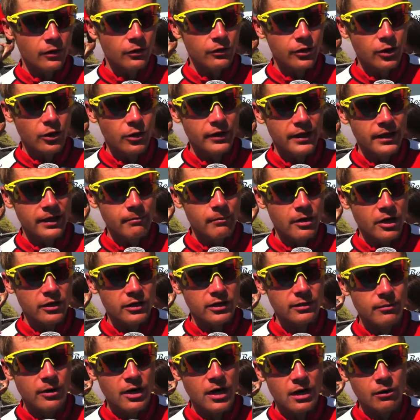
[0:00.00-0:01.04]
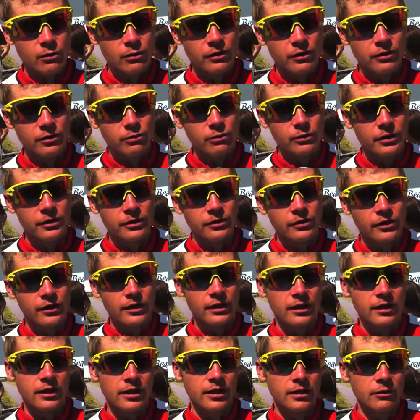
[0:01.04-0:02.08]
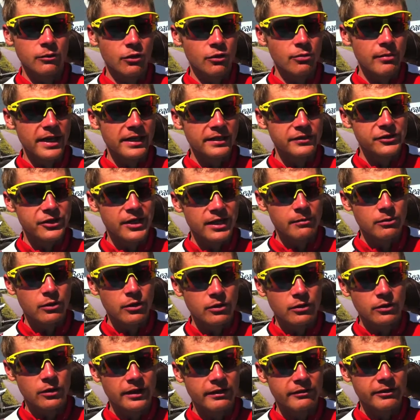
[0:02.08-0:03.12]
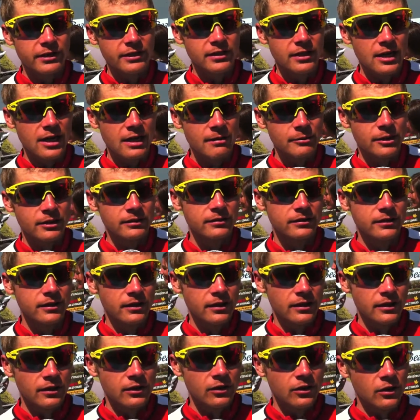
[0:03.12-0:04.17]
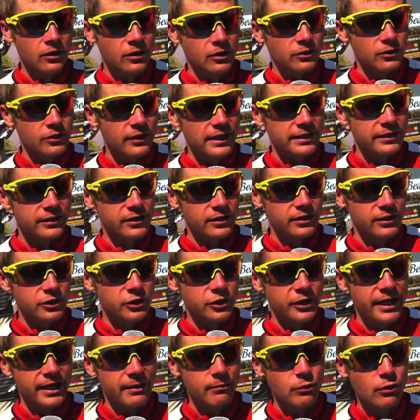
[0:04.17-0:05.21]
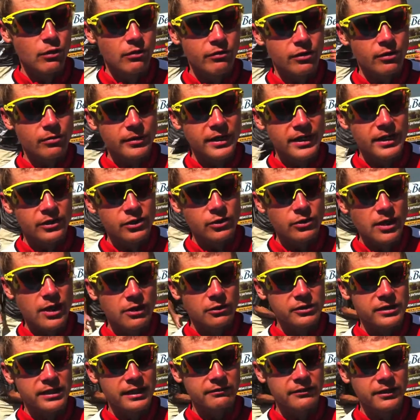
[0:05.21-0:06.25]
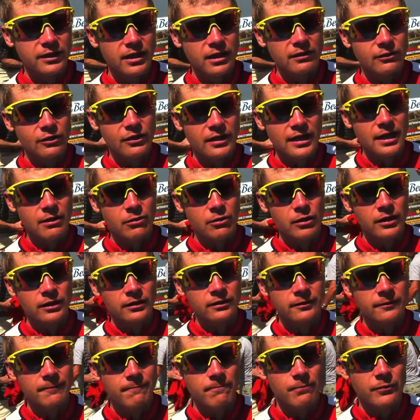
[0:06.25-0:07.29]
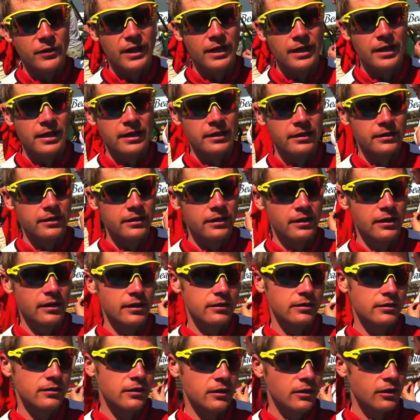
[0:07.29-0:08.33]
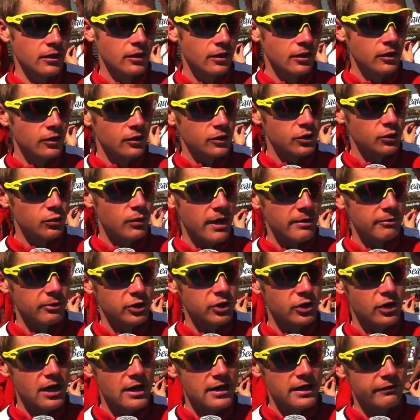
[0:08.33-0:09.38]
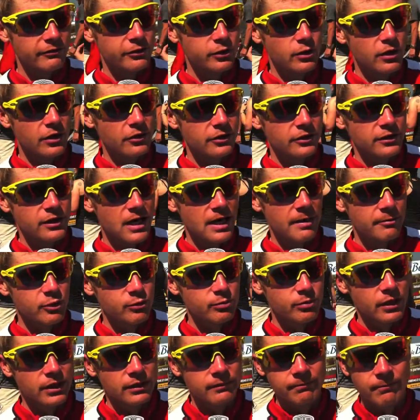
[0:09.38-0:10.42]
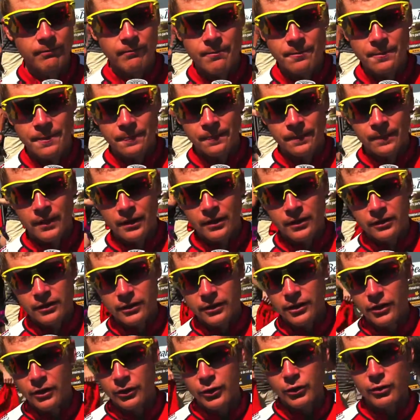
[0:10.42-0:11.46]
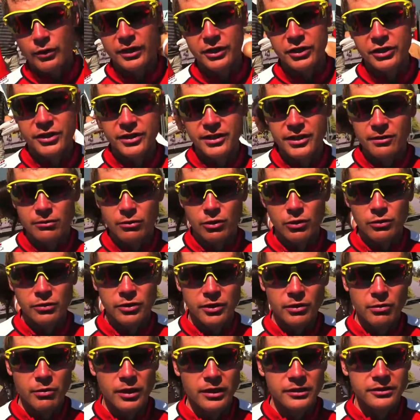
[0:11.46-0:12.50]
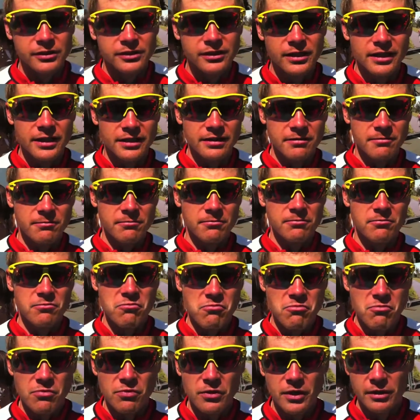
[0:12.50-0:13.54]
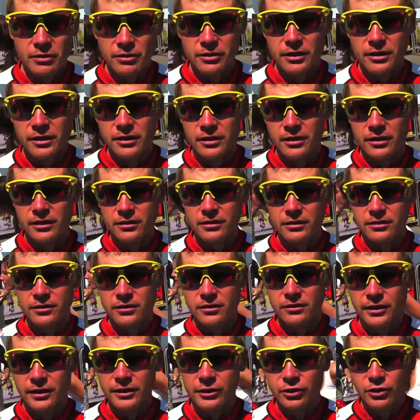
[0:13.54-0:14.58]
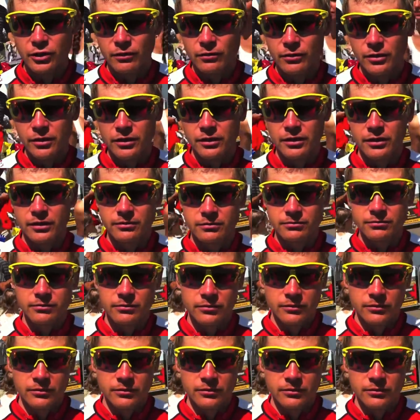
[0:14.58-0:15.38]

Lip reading: throwing Mark DeMar with Mancebo every time. And so that's a tricky move for me. So I always have to cover that one. And Swain was trying a few other times, but you know UHC they rode really well today, and they deserve the